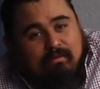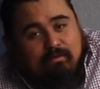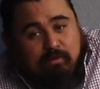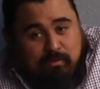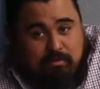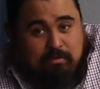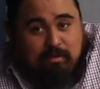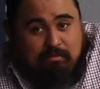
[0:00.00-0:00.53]
The
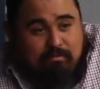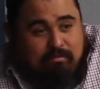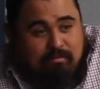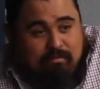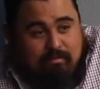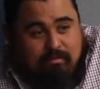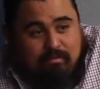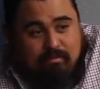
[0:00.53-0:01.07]
person,
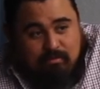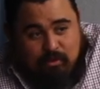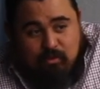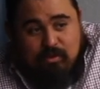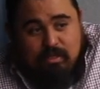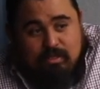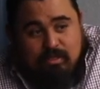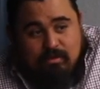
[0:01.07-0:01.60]
yeah. You
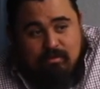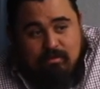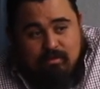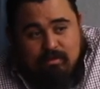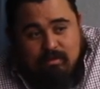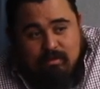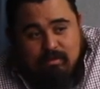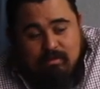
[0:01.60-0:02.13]
think so? Yeah.